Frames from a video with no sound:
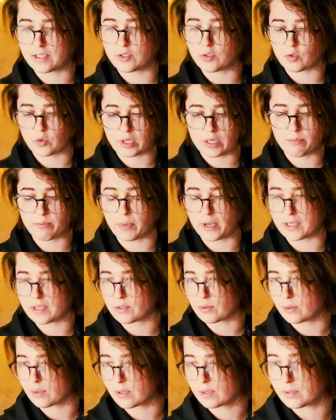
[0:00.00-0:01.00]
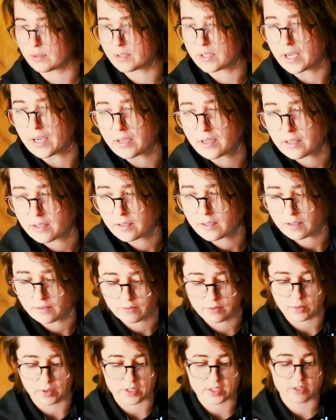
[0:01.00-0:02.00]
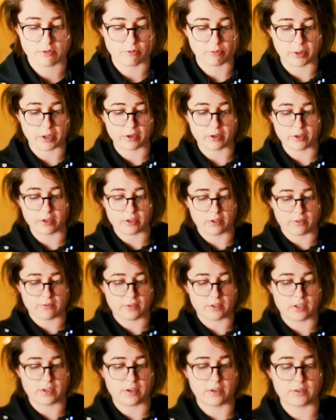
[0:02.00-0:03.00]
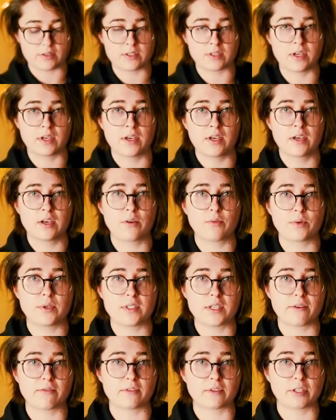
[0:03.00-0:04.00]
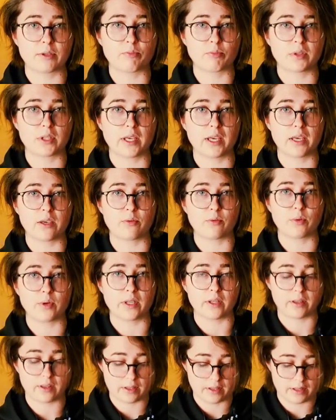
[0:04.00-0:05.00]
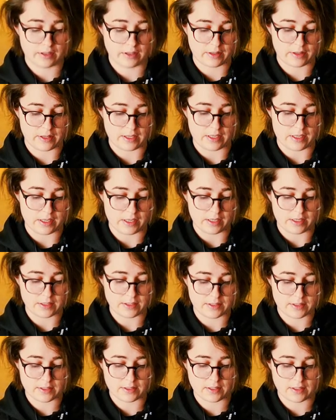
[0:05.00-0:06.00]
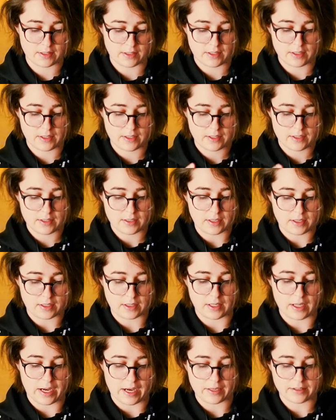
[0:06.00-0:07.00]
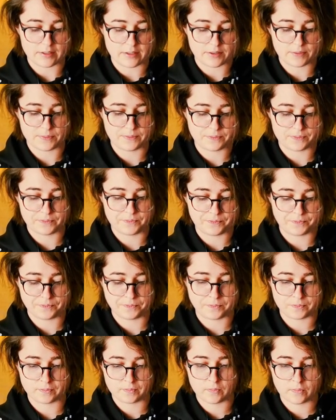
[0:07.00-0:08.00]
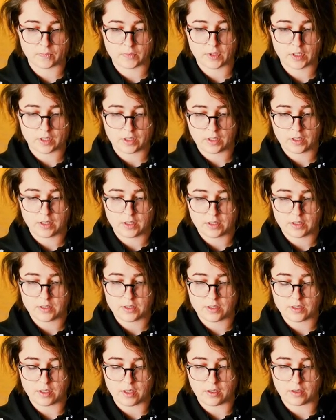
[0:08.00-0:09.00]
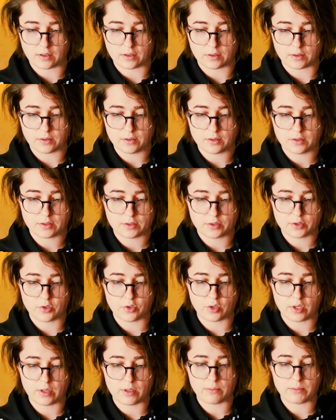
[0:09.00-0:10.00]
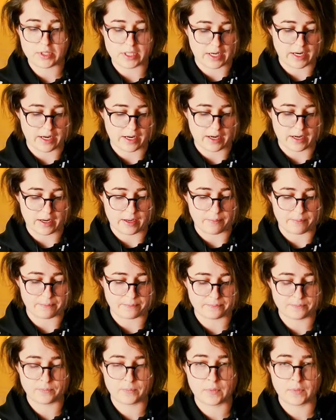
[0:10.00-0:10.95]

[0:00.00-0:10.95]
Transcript: a dream based oracle deck. If you watch some of my earlier videos, we definitely play with these a lot. So, dream time.